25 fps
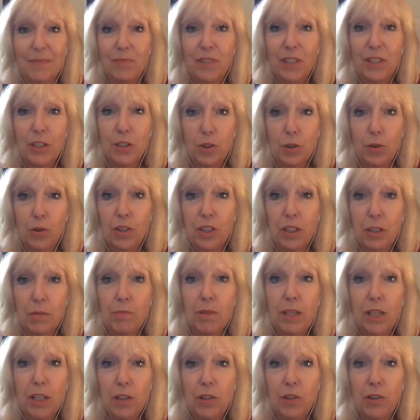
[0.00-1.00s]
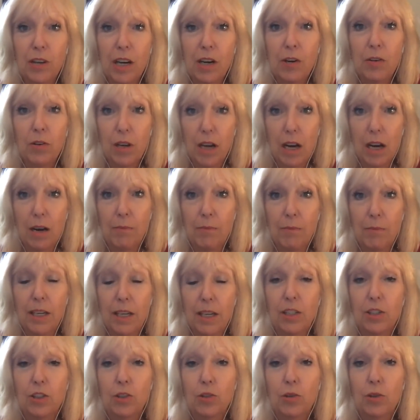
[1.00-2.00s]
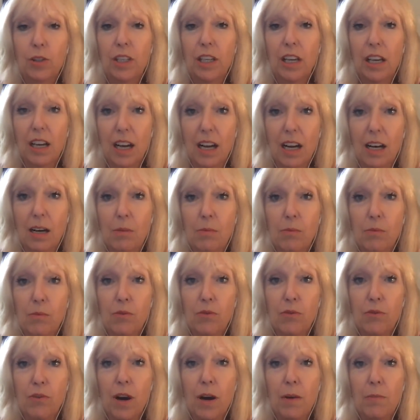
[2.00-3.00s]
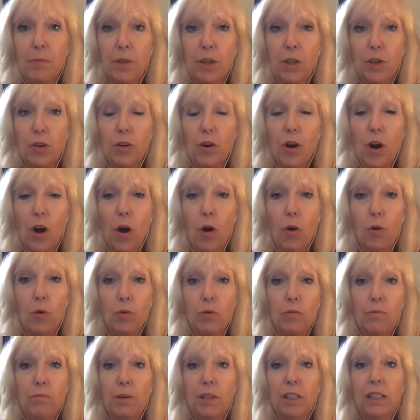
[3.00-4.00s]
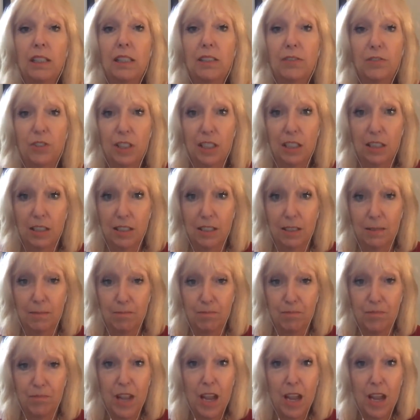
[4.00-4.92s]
is going to be your outcome is going to come from your own belief system.